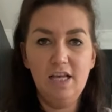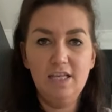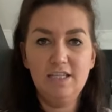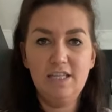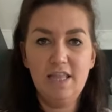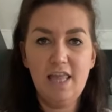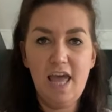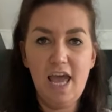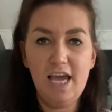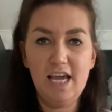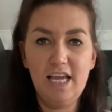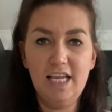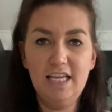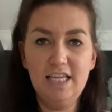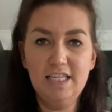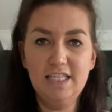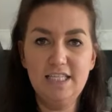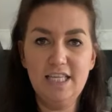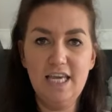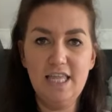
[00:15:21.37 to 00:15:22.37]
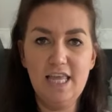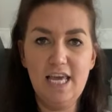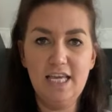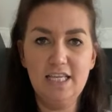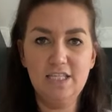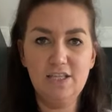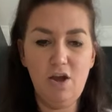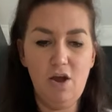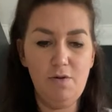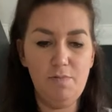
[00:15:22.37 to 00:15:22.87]
So there, can you see that
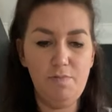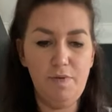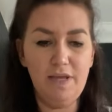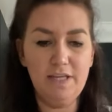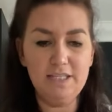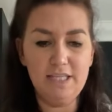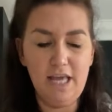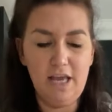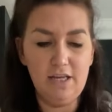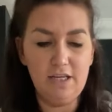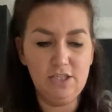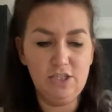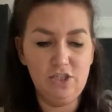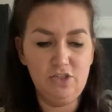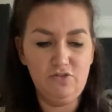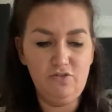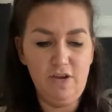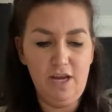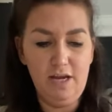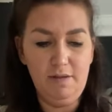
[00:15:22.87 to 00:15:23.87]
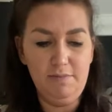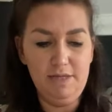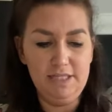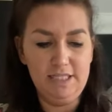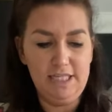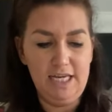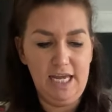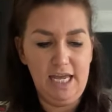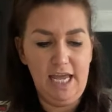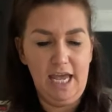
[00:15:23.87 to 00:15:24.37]
it's gone? But it's extremely
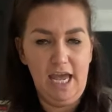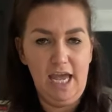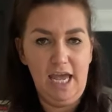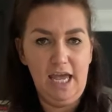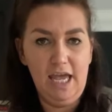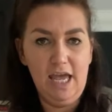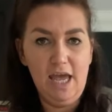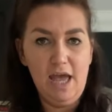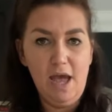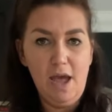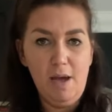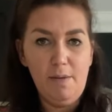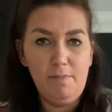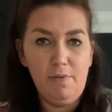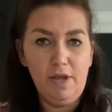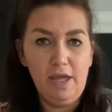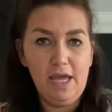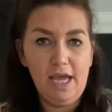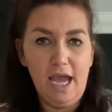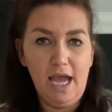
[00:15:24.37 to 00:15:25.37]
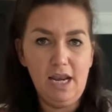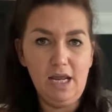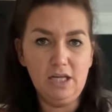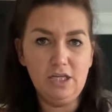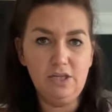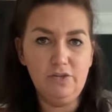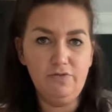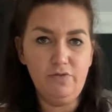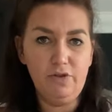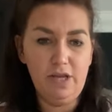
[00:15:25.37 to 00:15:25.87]
sticky, but you can
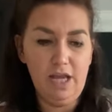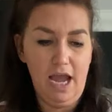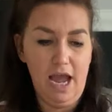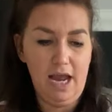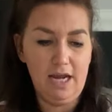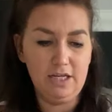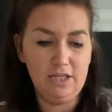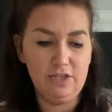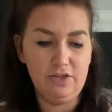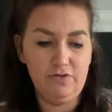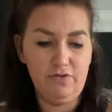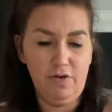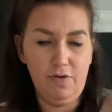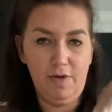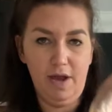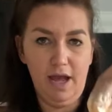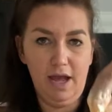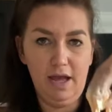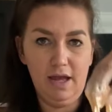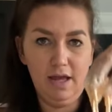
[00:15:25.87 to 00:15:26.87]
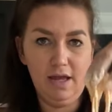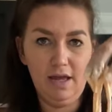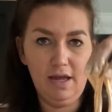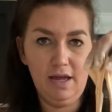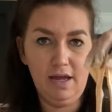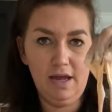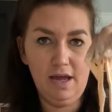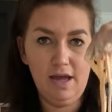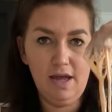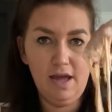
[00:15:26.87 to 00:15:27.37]
actually run your hands through it.
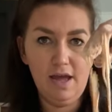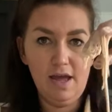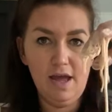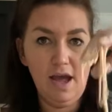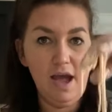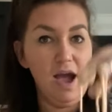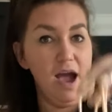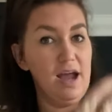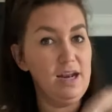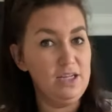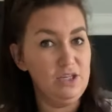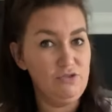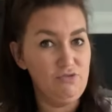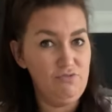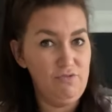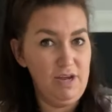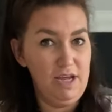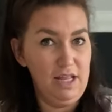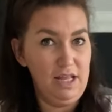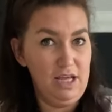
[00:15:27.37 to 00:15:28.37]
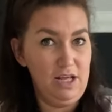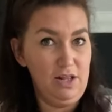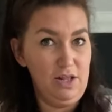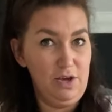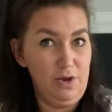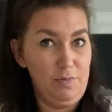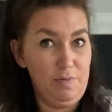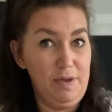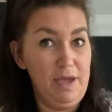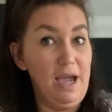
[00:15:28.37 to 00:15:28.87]
And it's really
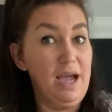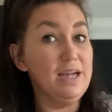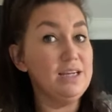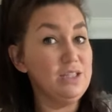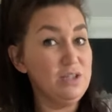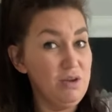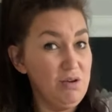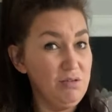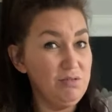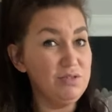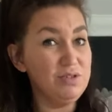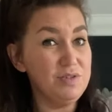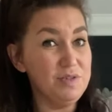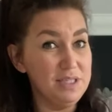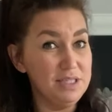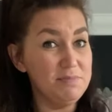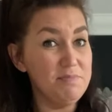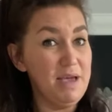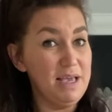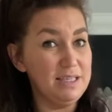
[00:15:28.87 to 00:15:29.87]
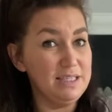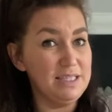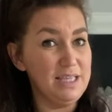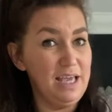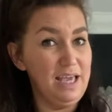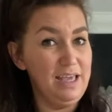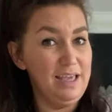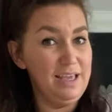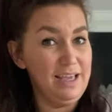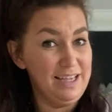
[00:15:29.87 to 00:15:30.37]
gloopy. I told you it's
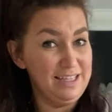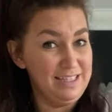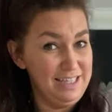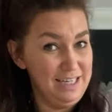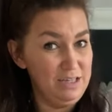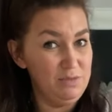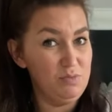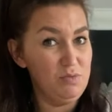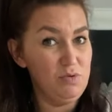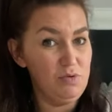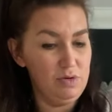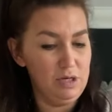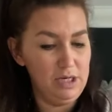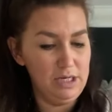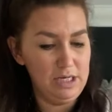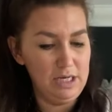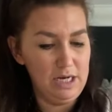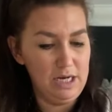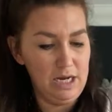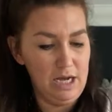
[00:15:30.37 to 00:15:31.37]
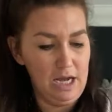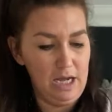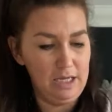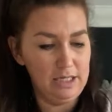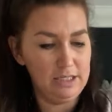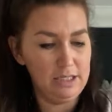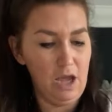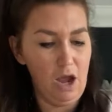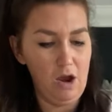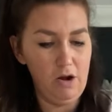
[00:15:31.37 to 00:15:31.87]
messy. I did warn you, didn't
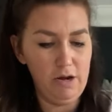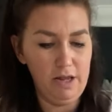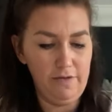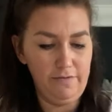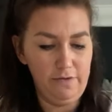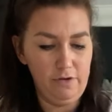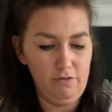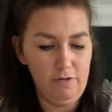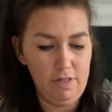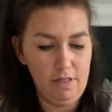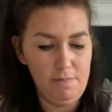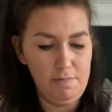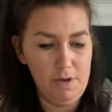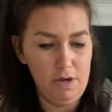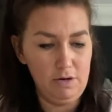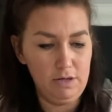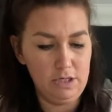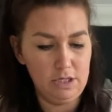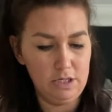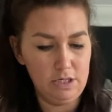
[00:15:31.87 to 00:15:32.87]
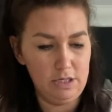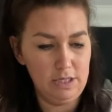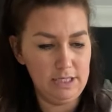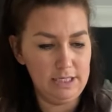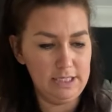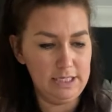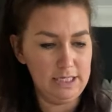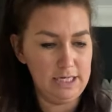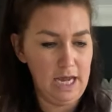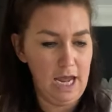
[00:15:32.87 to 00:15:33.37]
I? So only if you're in the mood to do
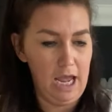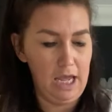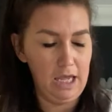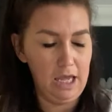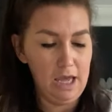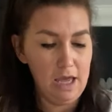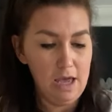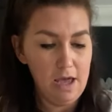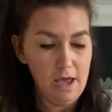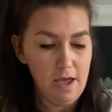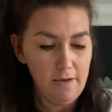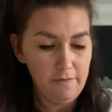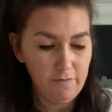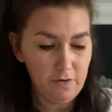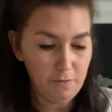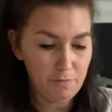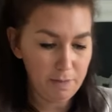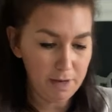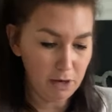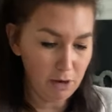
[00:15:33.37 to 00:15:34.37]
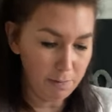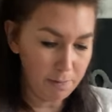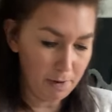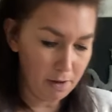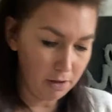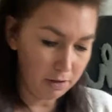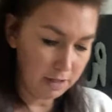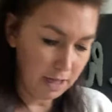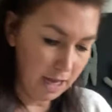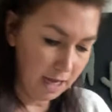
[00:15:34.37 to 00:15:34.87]
this today. If you've been up
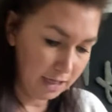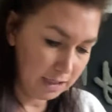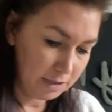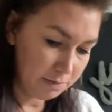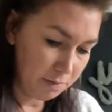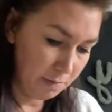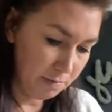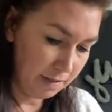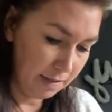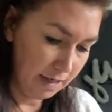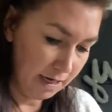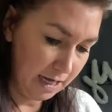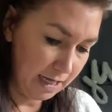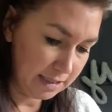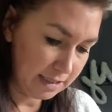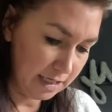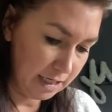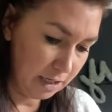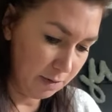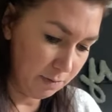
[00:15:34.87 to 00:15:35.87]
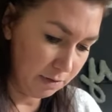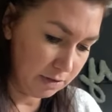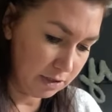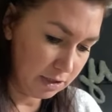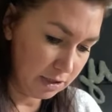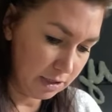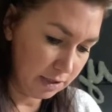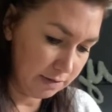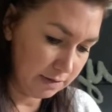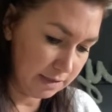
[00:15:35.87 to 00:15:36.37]
all night, it's probably the last thing you want
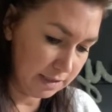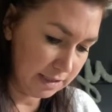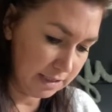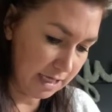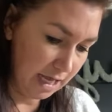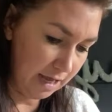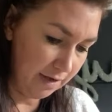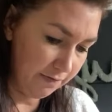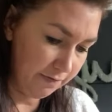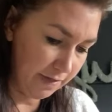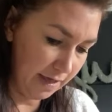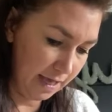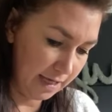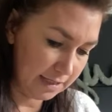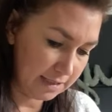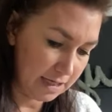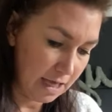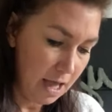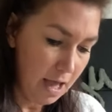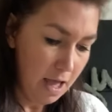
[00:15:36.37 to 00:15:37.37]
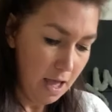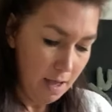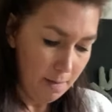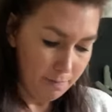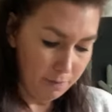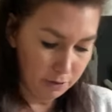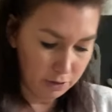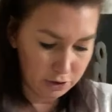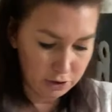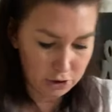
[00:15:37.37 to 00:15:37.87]
to do. So save this.
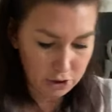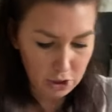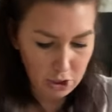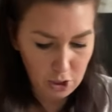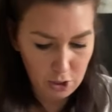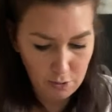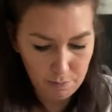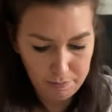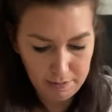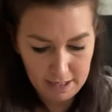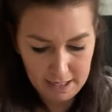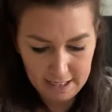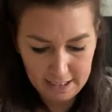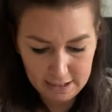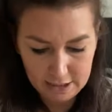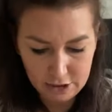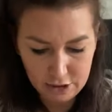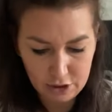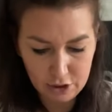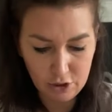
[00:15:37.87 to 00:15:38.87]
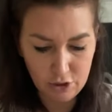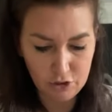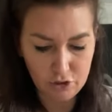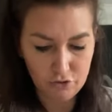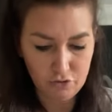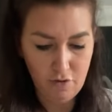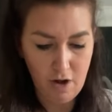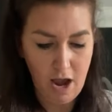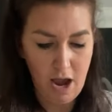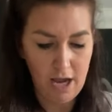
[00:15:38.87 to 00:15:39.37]
But please do
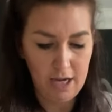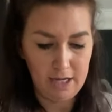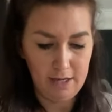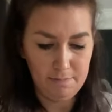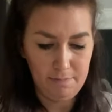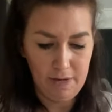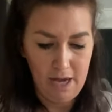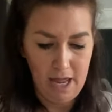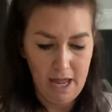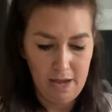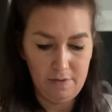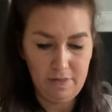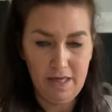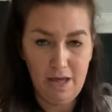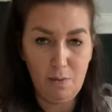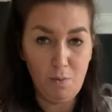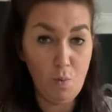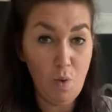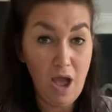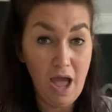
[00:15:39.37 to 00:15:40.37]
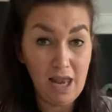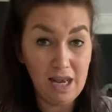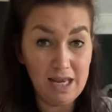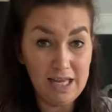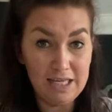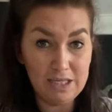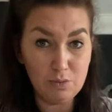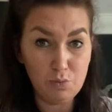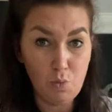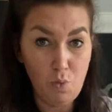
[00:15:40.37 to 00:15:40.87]
try and play with it at
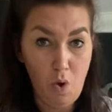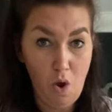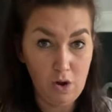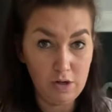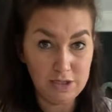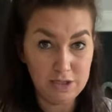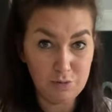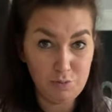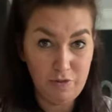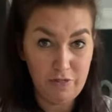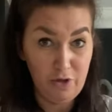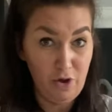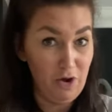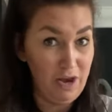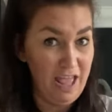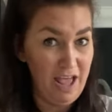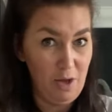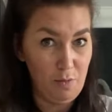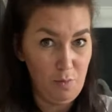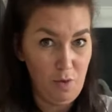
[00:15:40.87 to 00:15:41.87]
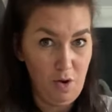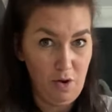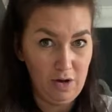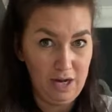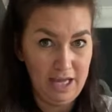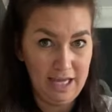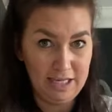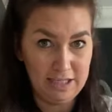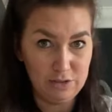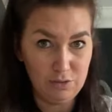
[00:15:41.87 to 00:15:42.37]
least once with your little
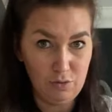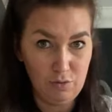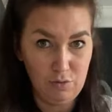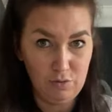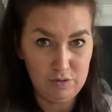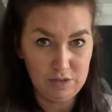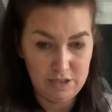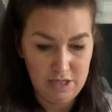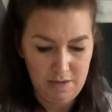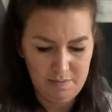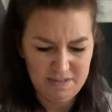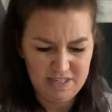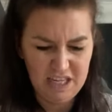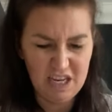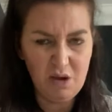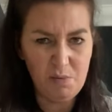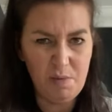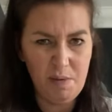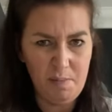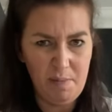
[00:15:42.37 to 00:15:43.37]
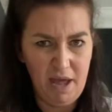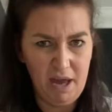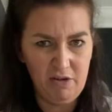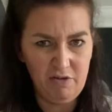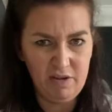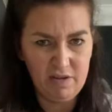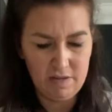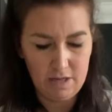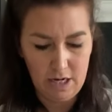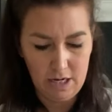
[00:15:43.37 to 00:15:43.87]
one. It's awesome. It's a little bit
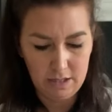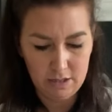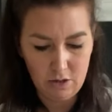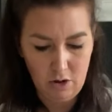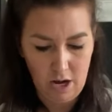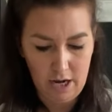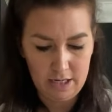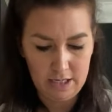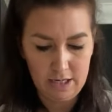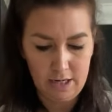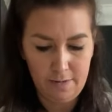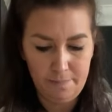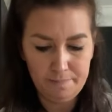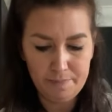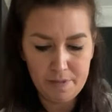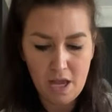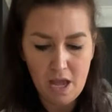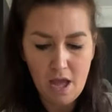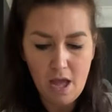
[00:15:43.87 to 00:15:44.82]
better, isn't it? It's not ideal.